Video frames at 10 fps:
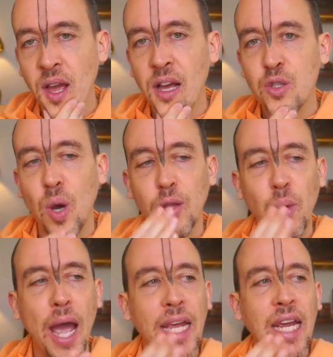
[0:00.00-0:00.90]
So
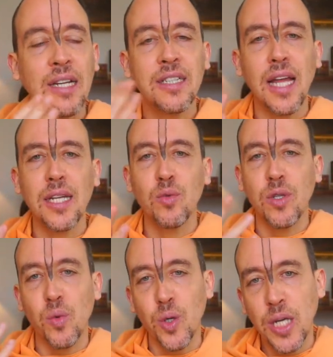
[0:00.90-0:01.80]
Advai Gyan Tattva, the
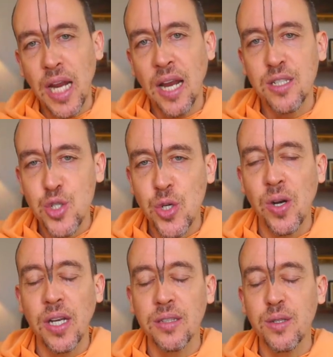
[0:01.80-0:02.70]
word Gyan is
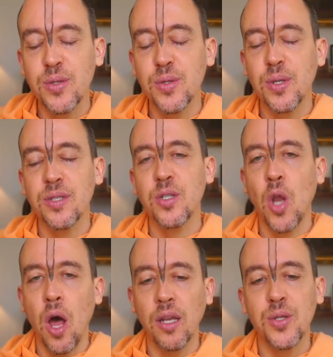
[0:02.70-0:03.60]
generally understood as
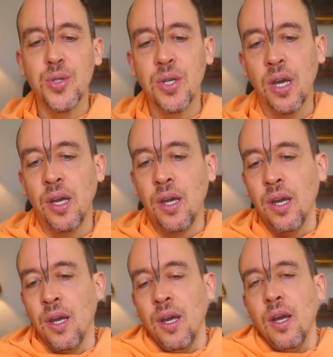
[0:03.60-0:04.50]
knowledge,
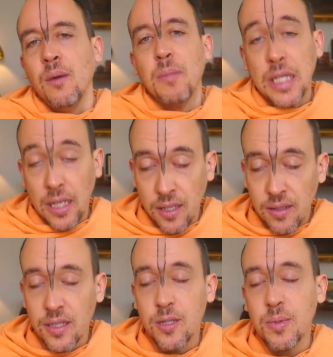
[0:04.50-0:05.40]
but here
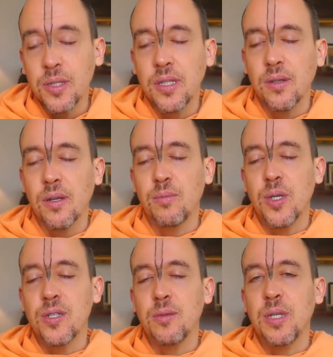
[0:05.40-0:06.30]
in this particular
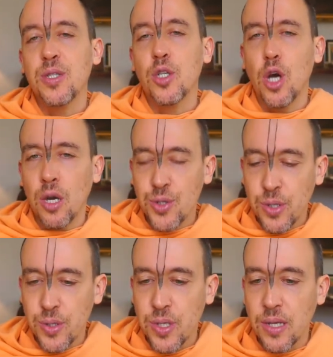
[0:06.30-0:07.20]
verse it means
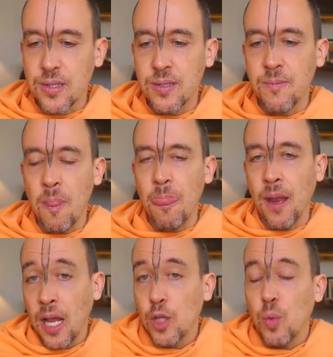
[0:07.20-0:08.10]
consciousness.
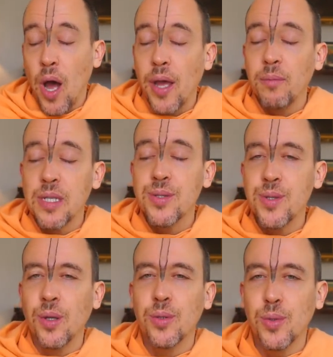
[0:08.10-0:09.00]
And Advai means
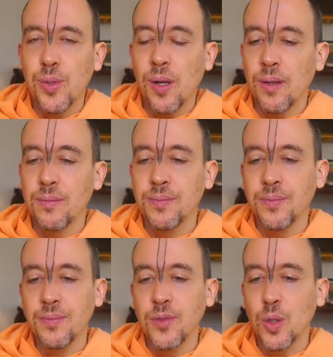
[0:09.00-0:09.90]
non-dual.
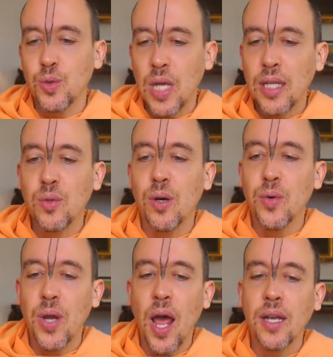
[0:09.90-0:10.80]
So Tattva or
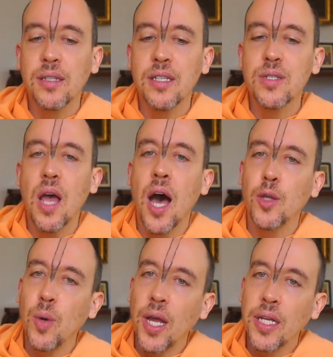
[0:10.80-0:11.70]
reality is
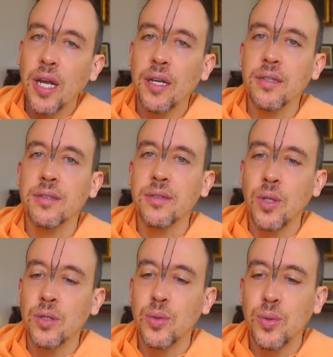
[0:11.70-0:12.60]
Advai Gyan,
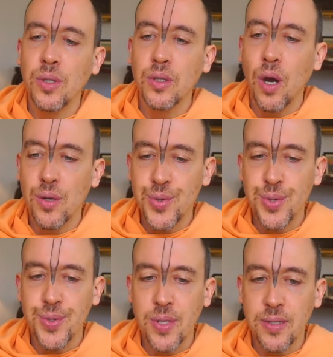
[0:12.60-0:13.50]
non-dual
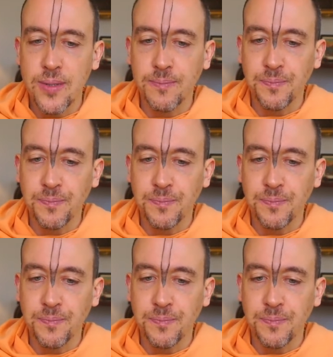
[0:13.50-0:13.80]
consciousness.